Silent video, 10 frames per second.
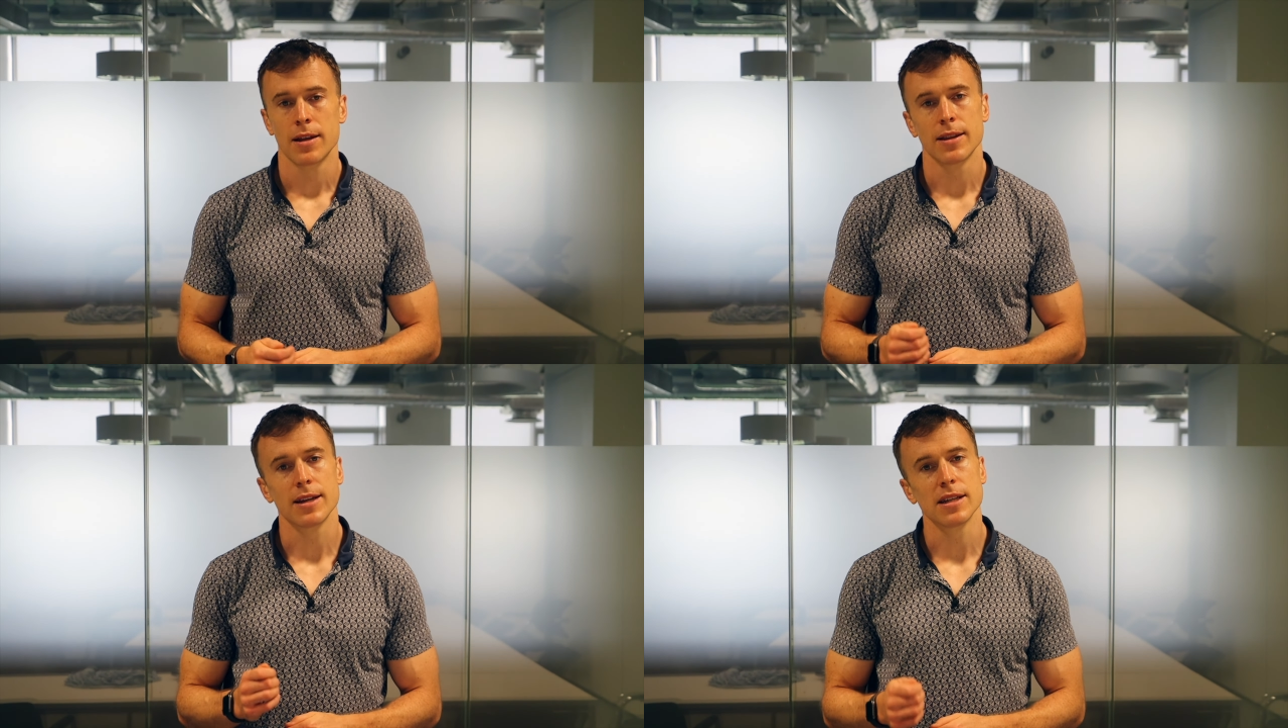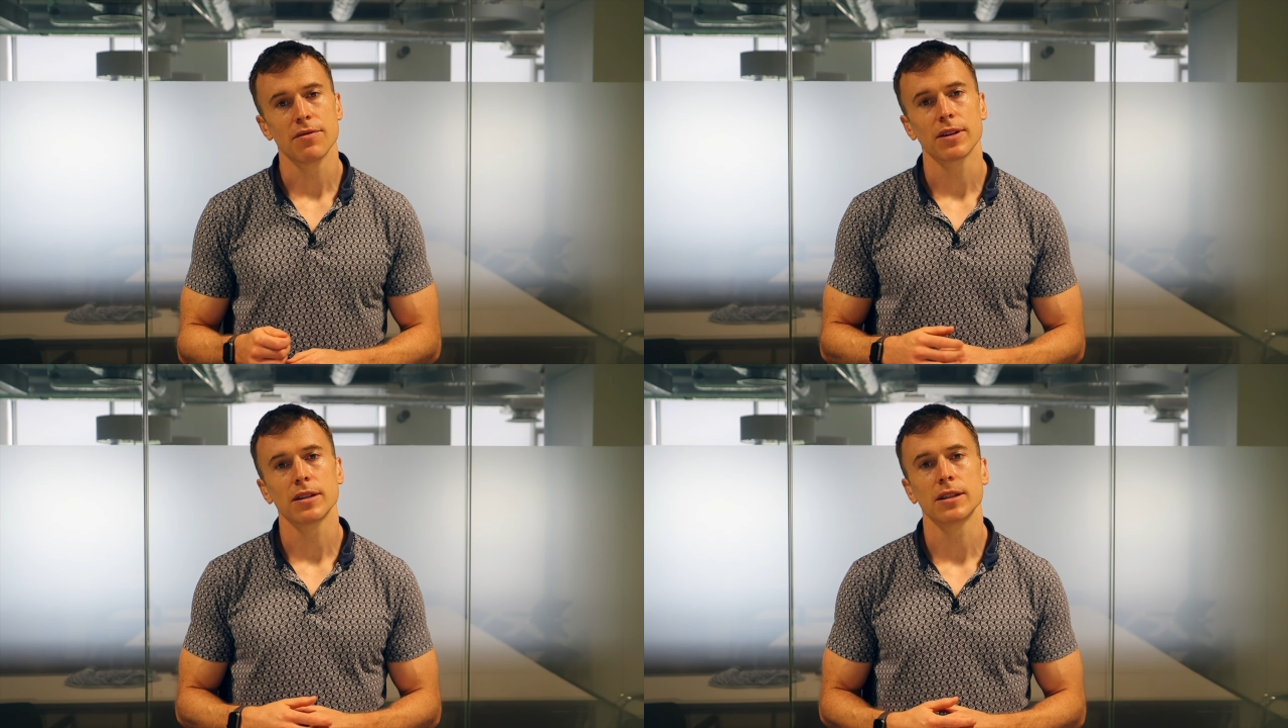The
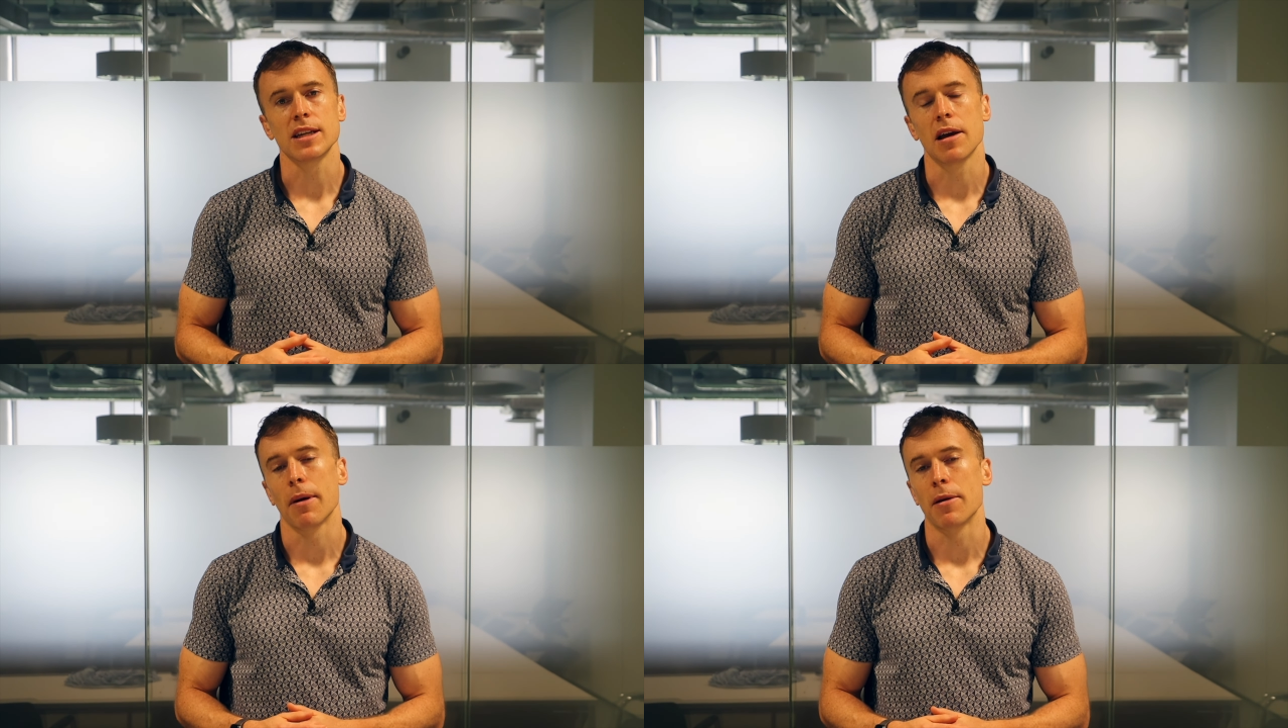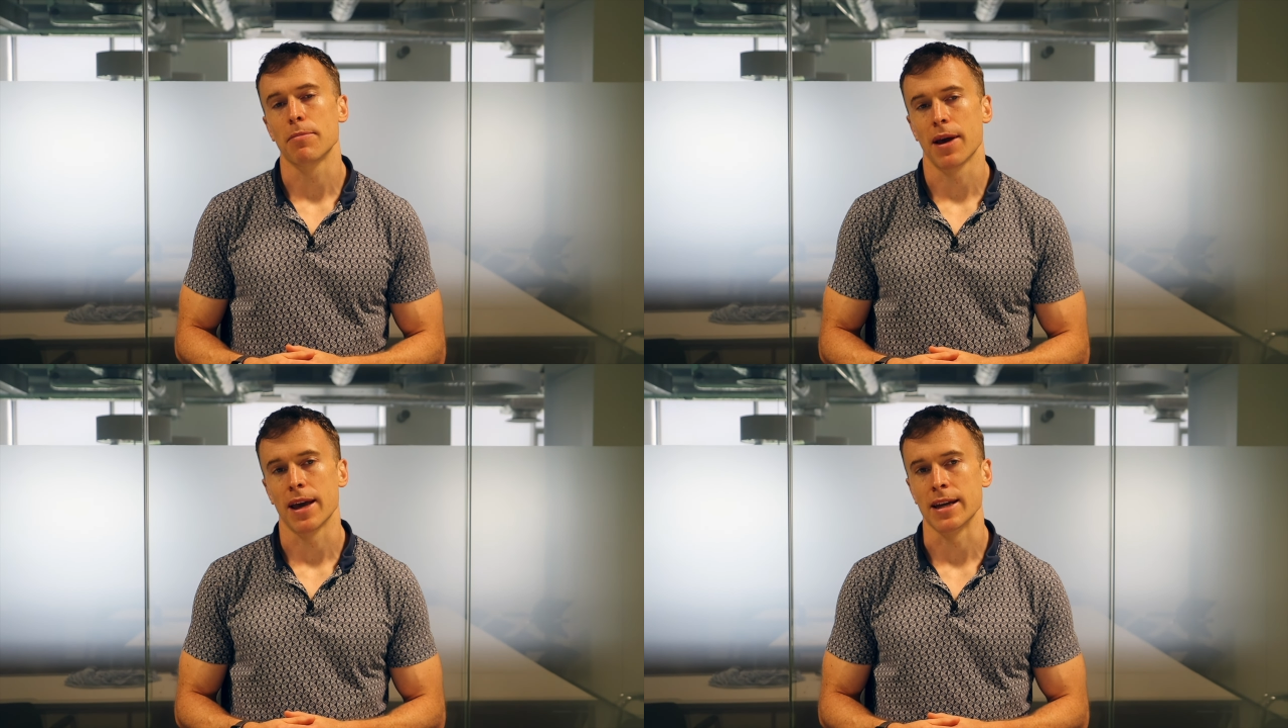difficulty
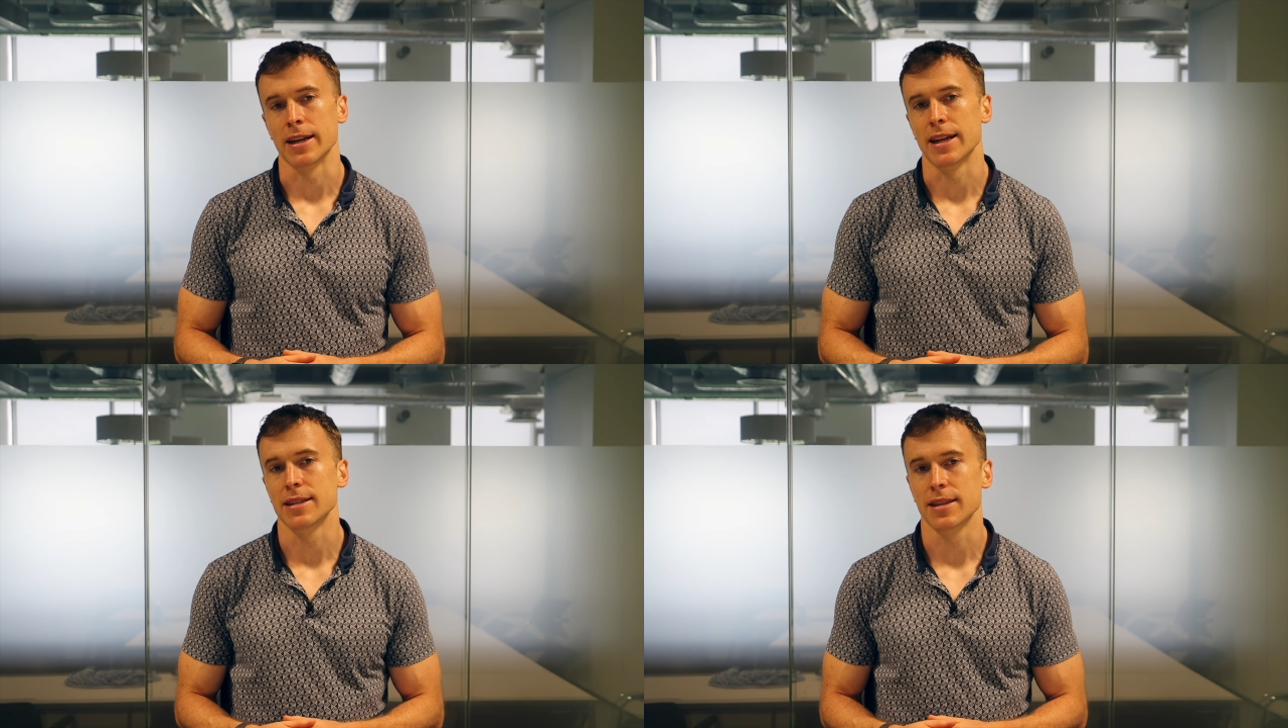about pain is